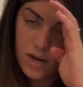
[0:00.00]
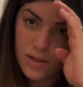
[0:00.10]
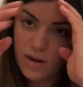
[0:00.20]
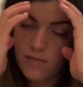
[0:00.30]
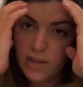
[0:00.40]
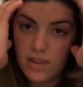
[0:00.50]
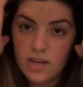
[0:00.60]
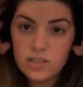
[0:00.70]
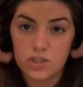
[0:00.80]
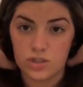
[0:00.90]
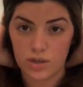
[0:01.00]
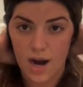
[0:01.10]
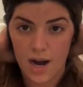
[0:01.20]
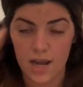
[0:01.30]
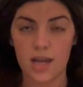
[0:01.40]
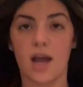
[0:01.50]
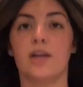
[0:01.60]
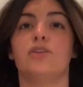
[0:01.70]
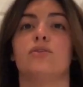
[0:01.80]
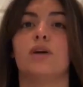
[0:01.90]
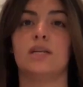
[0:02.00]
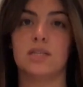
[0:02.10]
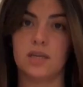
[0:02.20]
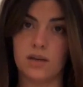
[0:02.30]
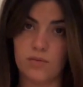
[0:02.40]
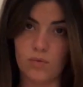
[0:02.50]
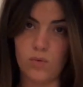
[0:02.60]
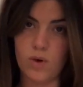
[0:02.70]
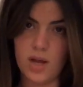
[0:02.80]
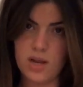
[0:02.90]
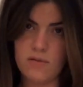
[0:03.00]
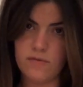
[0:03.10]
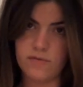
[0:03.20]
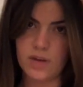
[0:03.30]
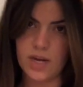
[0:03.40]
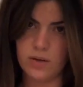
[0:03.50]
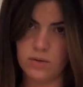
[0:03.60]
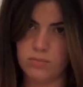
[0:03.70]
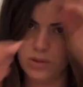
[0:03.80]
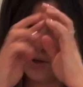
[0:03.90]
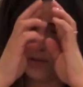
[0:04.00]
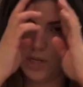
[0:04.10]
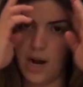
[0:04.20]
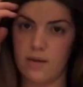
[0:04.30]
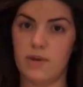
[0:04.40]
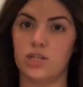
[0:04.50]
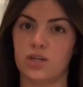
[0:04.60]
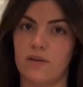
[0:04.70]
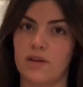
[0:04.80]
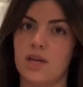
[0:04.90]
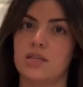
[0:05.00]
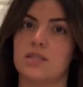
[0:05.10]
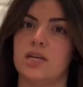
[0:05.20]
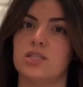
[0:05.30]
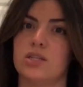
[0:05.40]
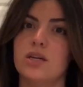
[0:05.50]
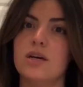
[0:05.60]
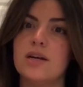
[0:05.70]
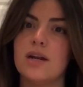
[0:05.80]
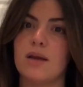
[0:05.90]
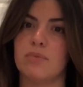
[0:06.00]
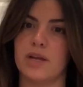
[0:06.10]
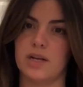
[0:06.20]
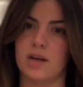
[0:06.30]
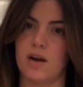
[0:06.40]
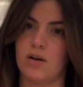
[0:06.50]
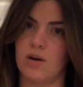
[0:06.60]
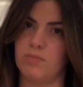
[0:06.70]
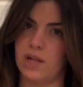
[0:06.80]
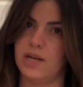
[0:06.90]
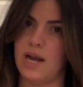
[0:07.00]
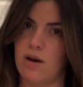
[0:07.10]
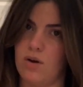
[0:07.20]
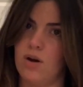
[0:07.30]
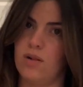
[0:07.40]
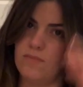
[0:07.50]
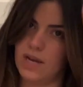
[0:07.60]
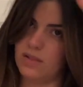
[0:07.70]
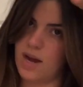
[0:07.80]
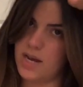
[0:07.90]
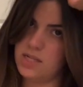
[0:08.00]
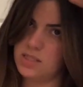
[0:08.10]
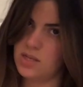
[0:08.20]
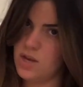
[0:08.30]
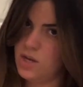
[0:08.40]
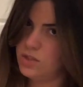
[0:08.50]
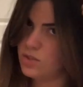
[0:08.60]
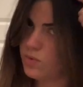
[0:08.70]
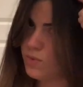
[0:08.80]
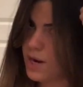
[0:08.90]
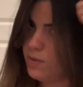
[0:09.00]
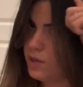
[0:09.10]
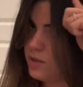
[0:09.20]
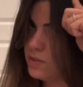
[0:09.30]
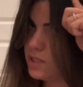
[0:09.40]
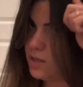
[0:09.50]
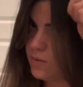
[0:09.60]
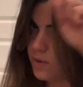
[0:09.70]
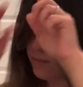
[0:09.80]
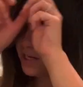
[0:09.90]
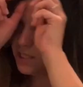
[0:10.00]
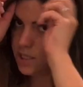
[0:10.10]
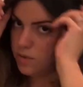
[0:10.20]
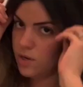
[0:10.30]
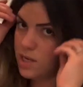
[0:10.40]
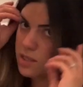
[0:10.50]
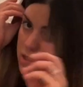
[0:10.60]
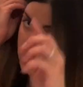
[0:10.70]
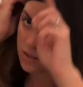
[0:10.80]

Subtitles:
Everything's dry, I do like to give one final blow dry to make sure everything's nice and good. I blend out all of my lines. So right where you see where my T was,